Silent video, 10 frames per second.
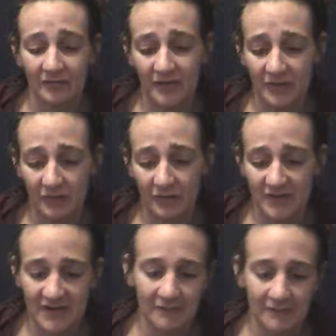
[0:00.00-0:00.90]
they don't
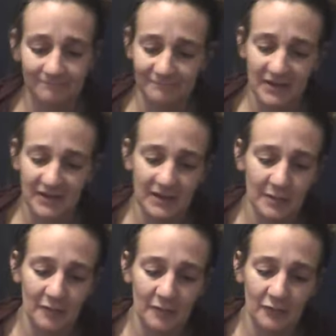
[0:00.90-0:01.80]
resonate, that came
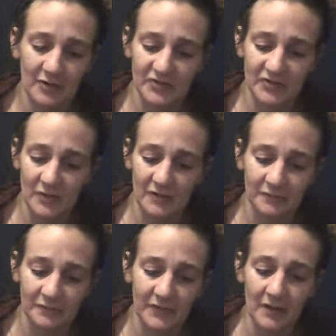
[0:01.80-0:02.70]
up for as well.
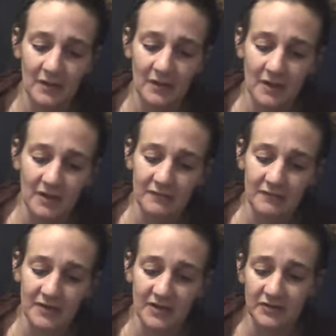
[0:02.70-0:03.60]
If
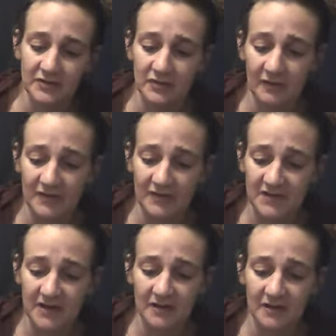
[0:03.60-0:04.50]
they do not
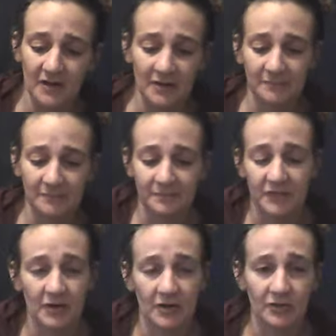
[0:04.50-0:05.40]
resonate,
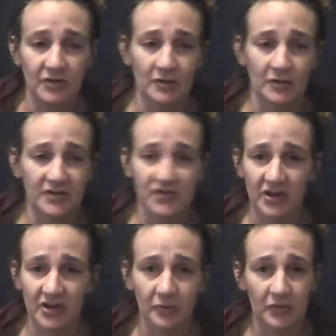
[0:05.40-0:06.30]
you can always
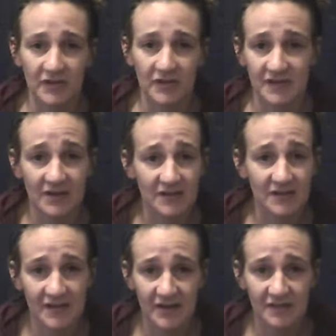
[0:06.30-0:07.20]
check your moon and ascendant
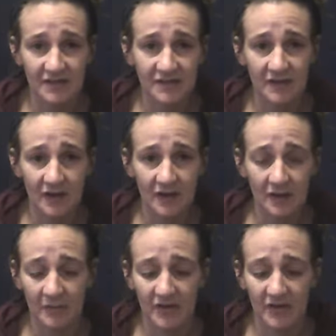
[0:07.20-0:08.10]
signs.
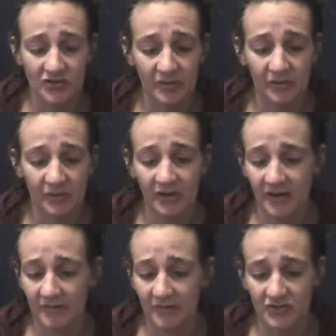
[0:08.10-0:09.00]
I usually plug
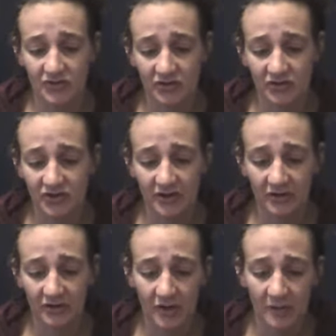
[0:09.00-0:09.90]

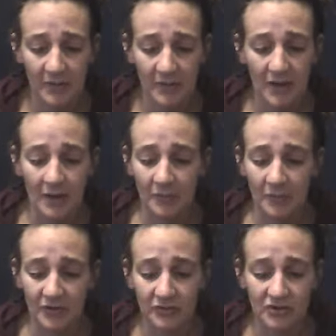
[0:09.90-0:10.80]
cafeastrology.com,
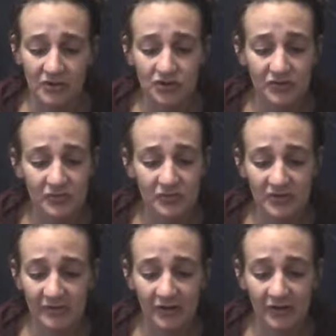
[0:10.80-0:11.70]
but you can choose
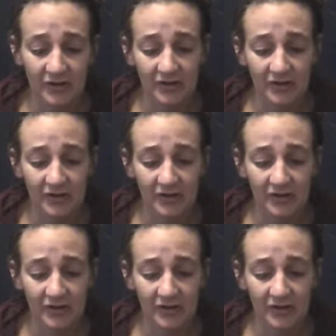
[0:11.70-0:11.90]
whichever